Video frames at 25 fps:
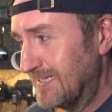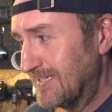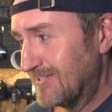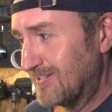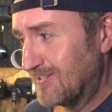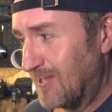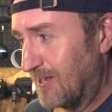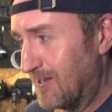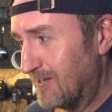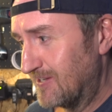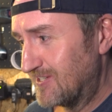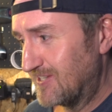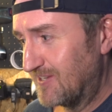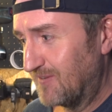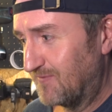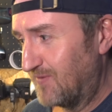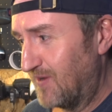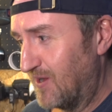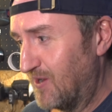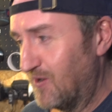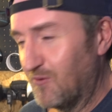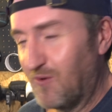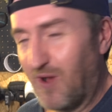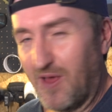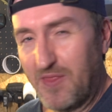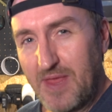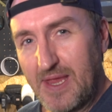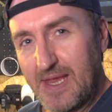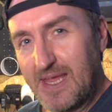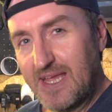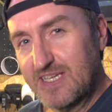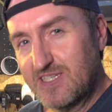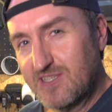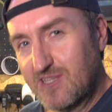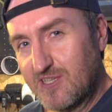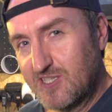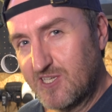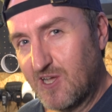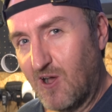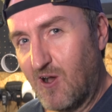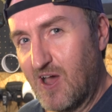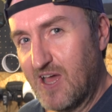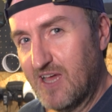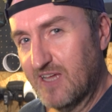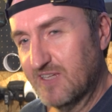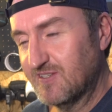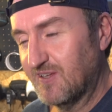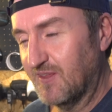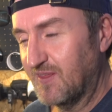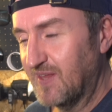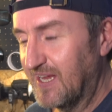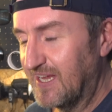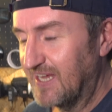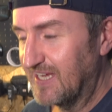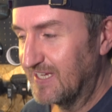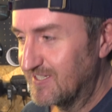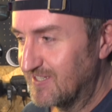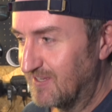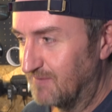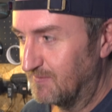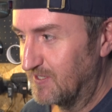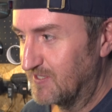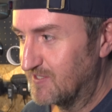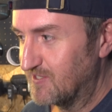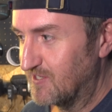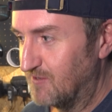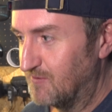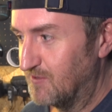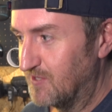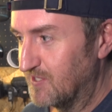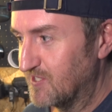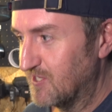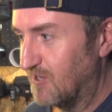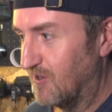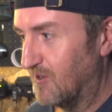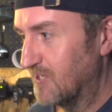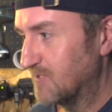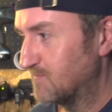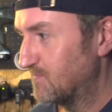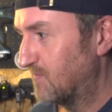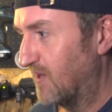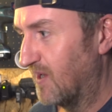starts to feel, I think it's the tyres, I think it's something to do with the tyres,